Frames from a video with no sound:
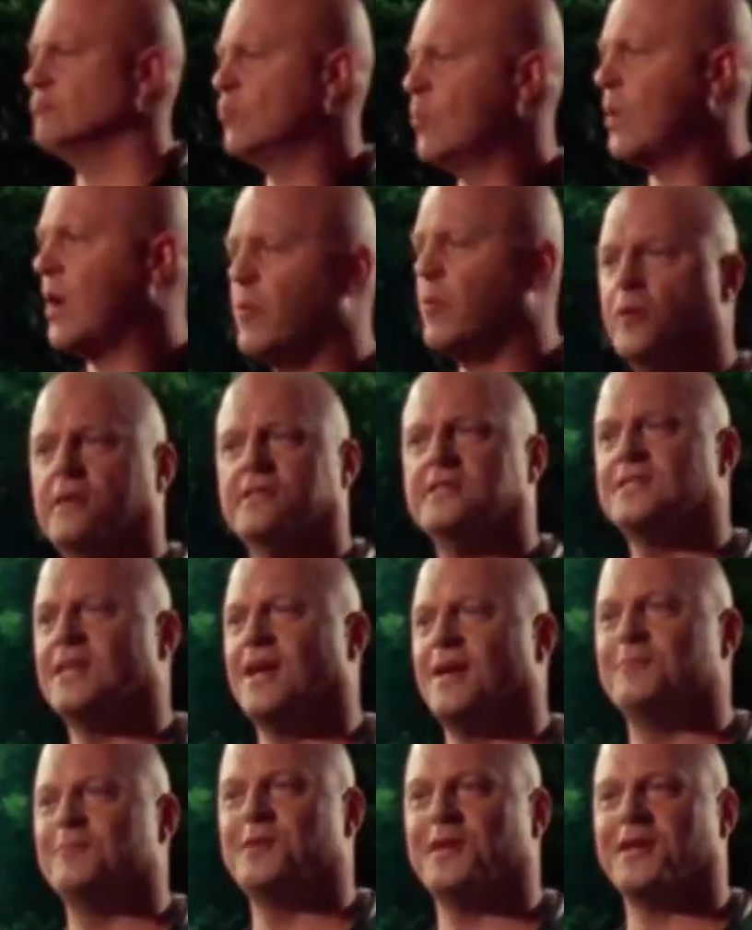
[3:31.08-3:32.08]
Why
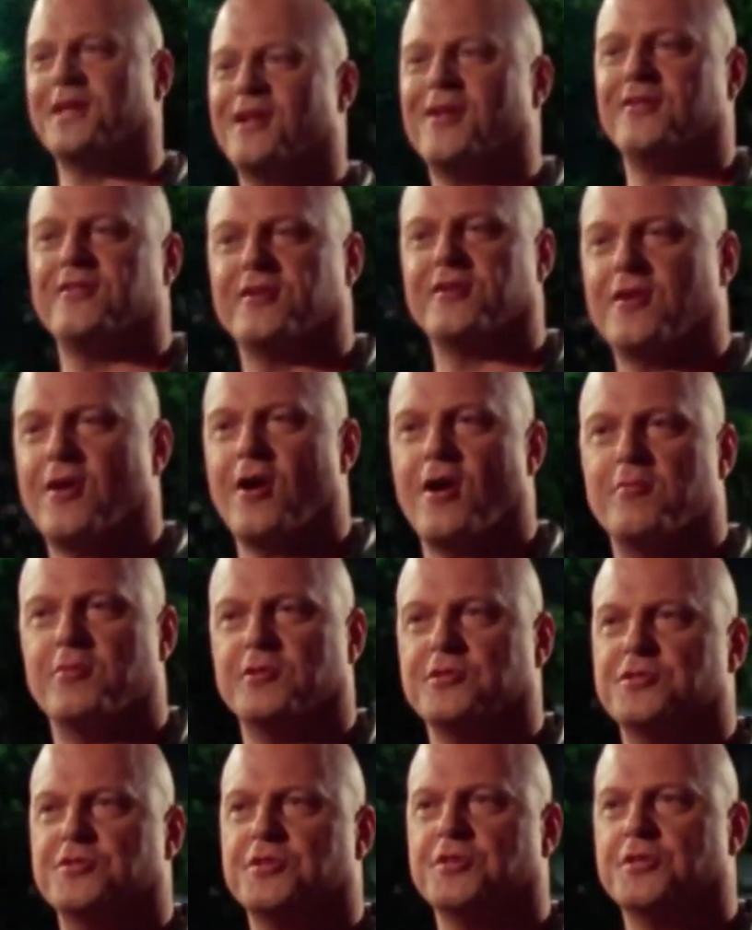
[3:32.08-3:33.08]
waste time taking out the
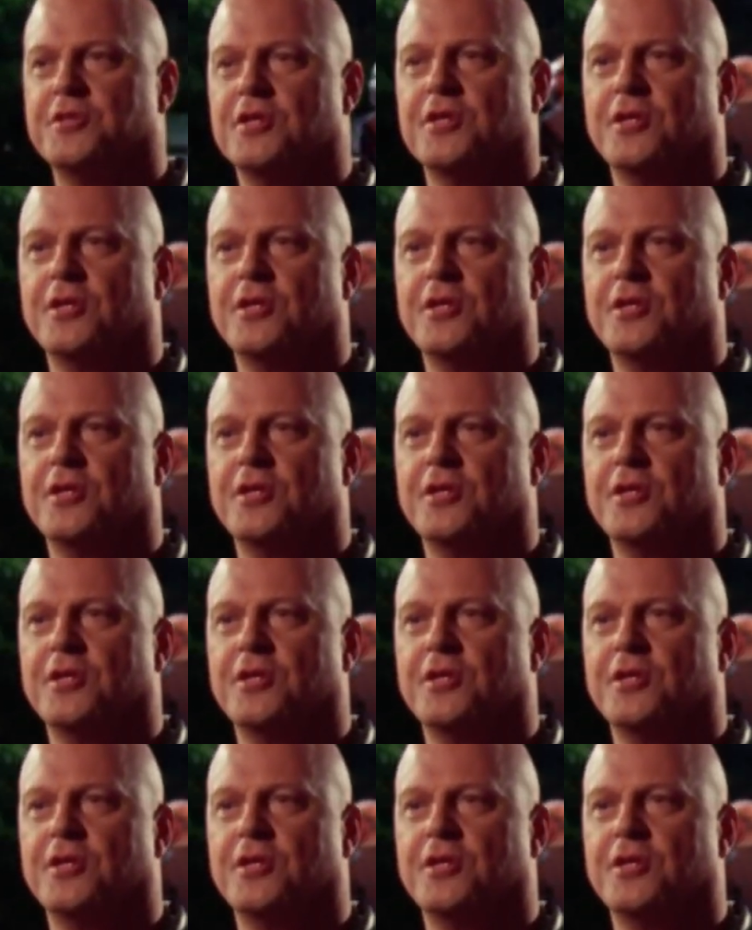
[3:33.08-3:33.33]
garbage?